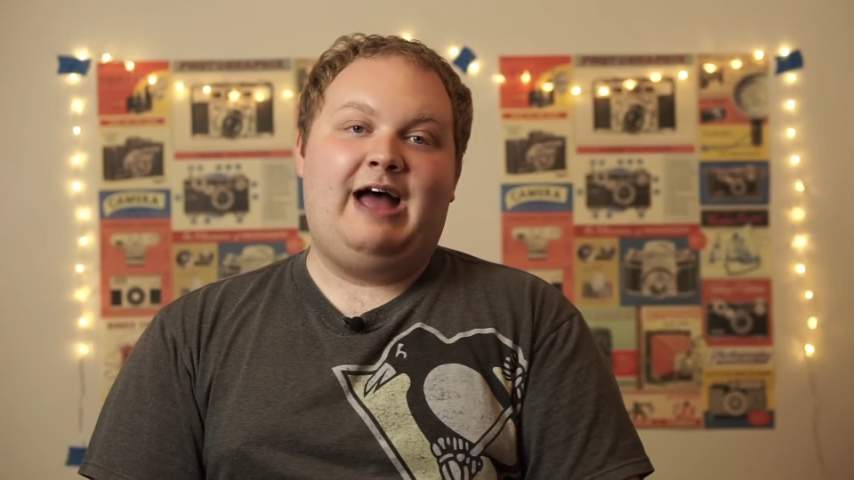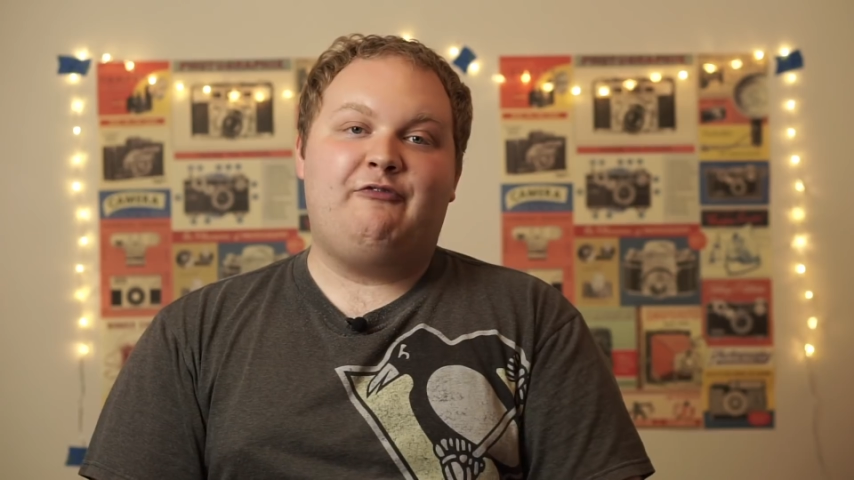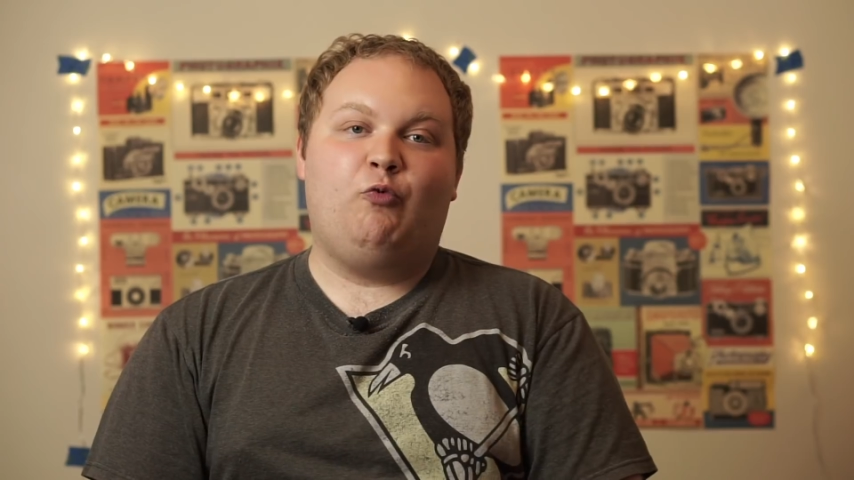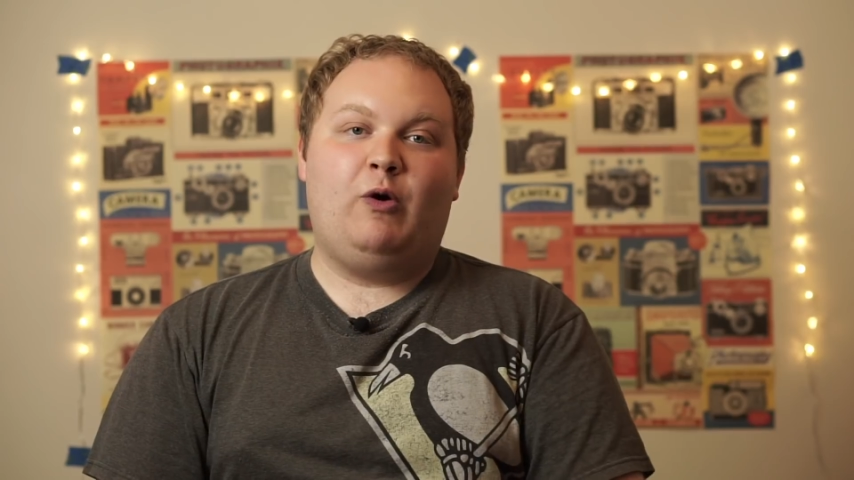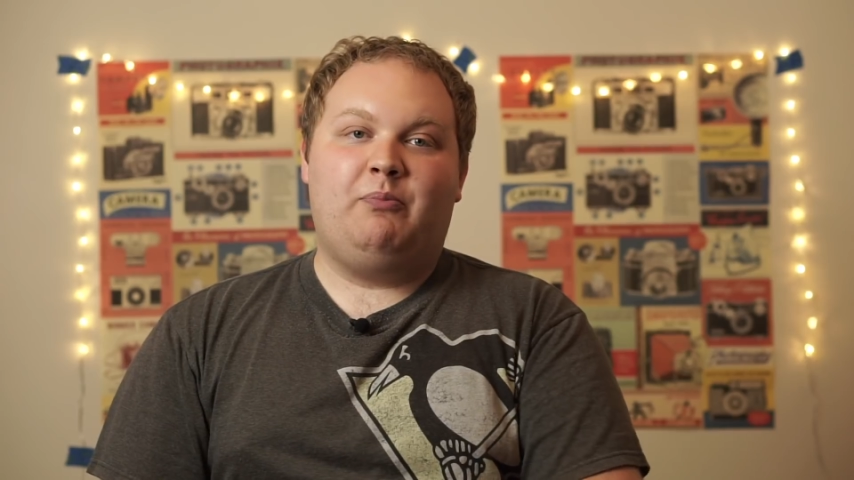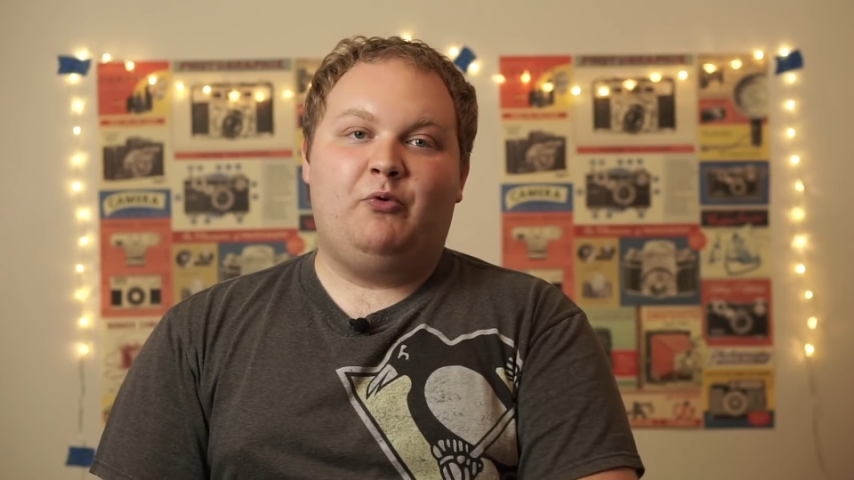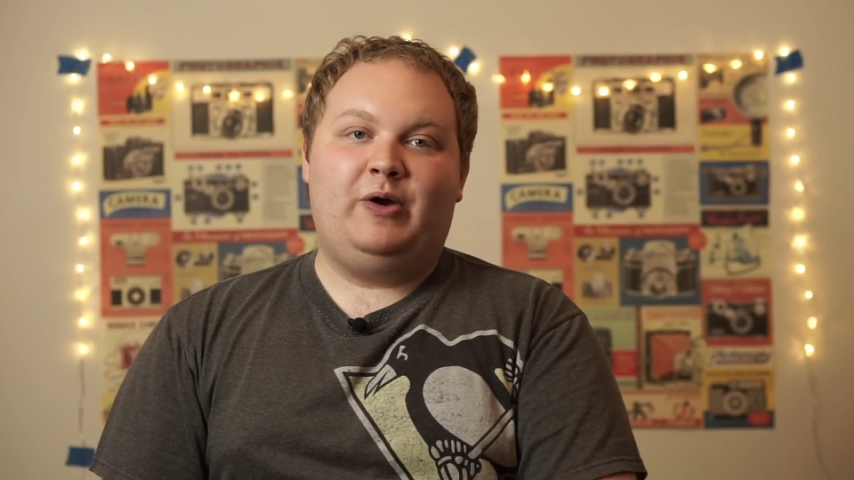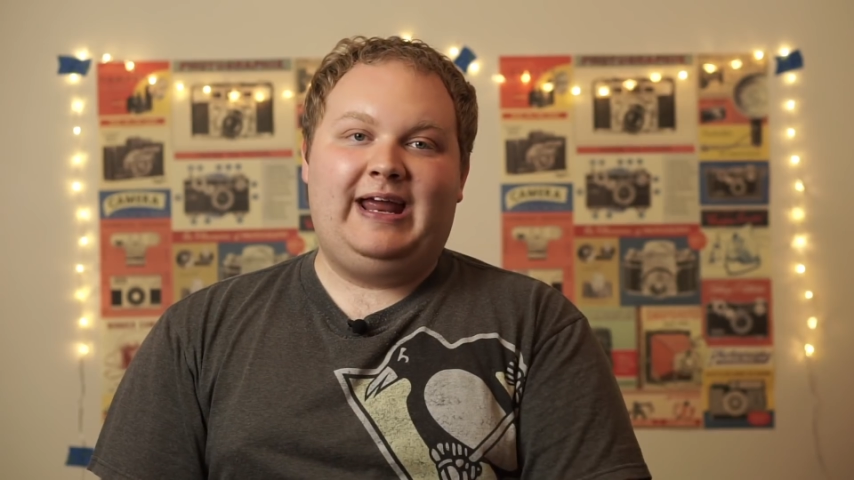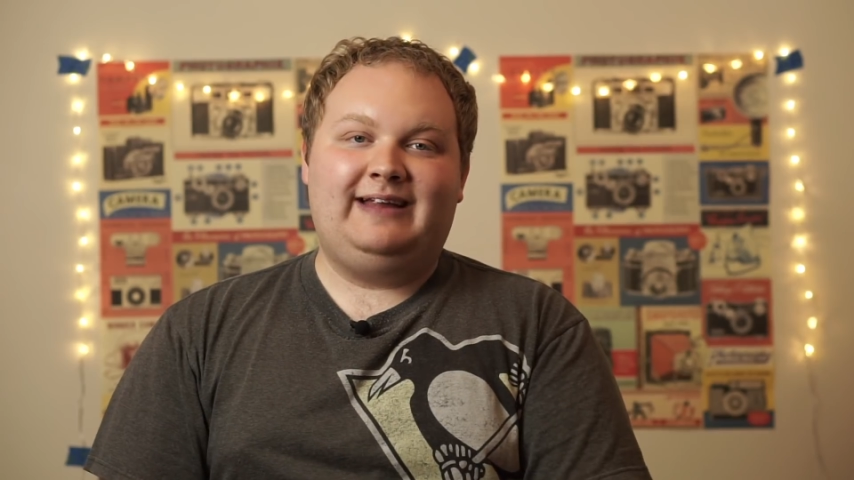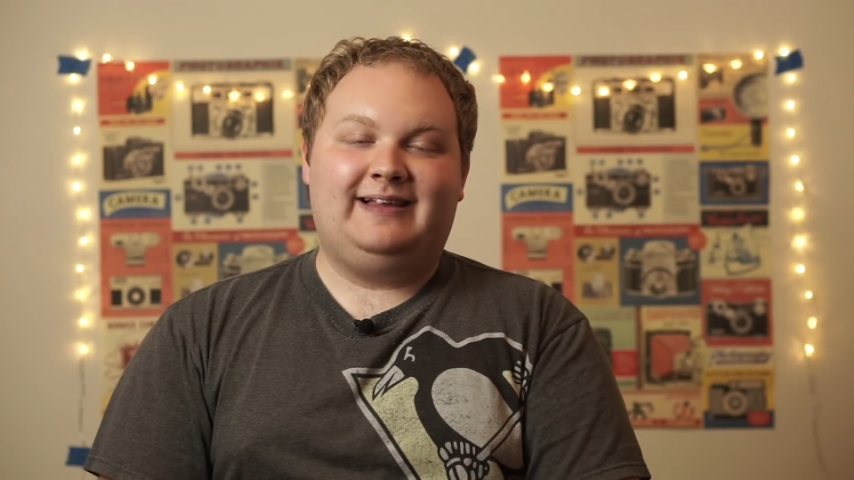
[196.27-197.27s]

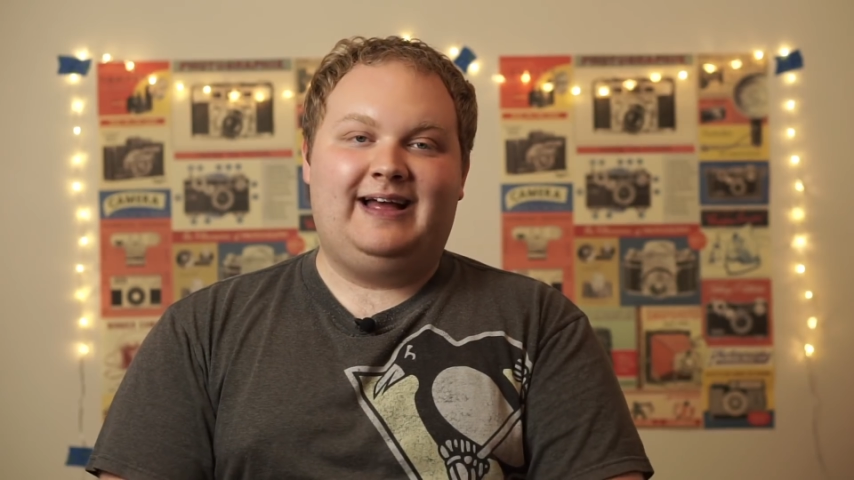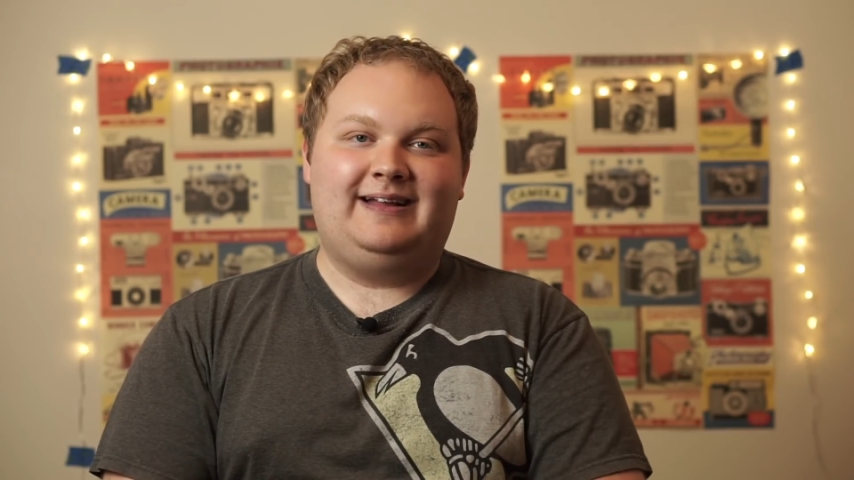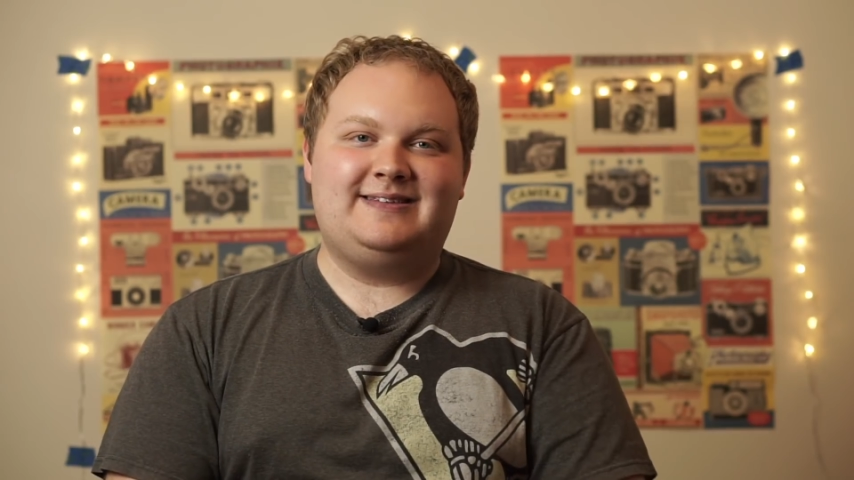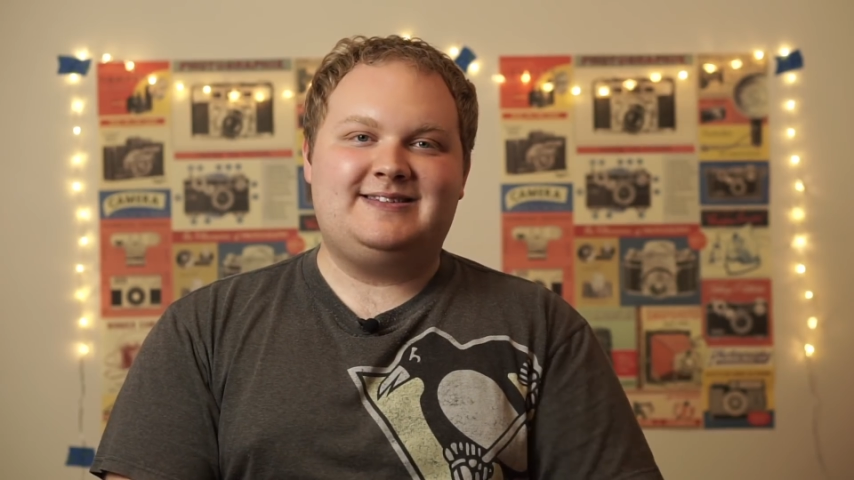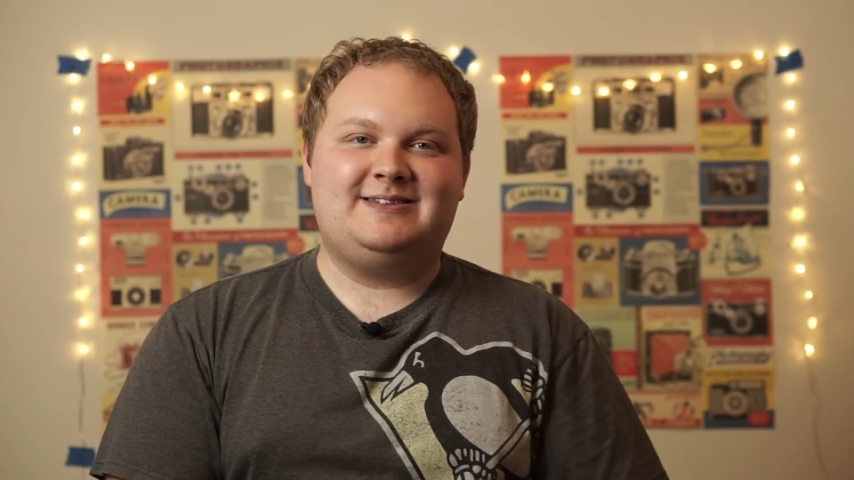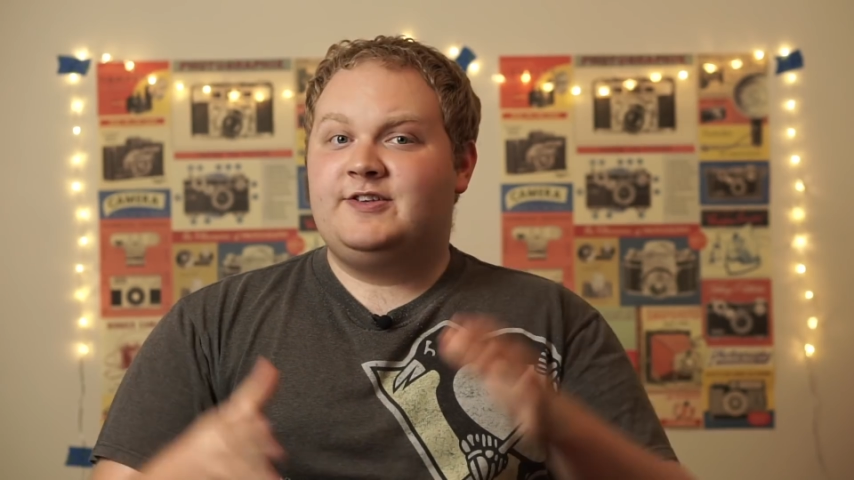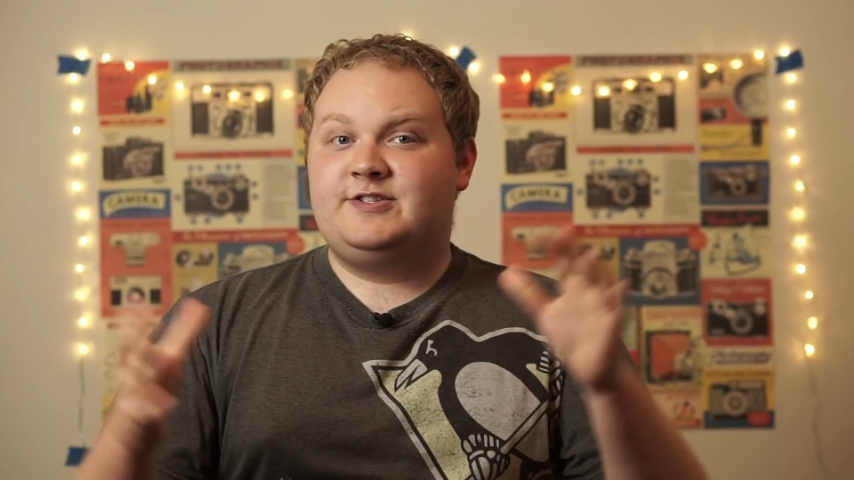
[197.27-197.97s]
f1.8 lens.